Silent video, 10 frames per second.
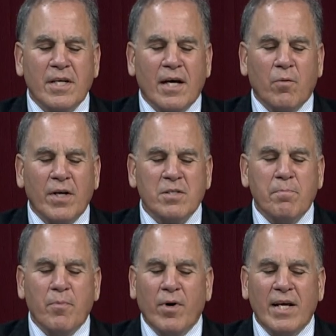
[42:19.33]

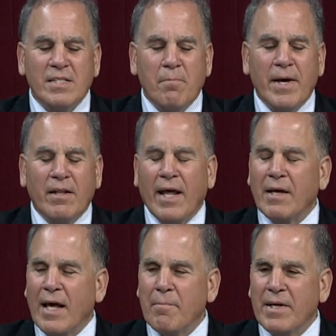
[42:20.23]
What has it been
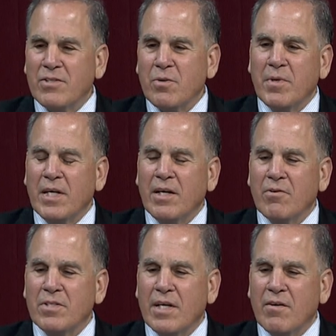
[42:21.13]
like being so many
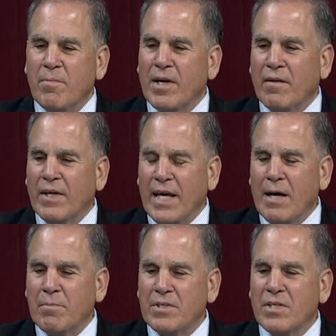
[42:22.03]
years that you've been on the
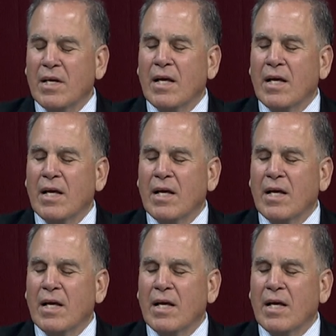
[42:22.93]
campus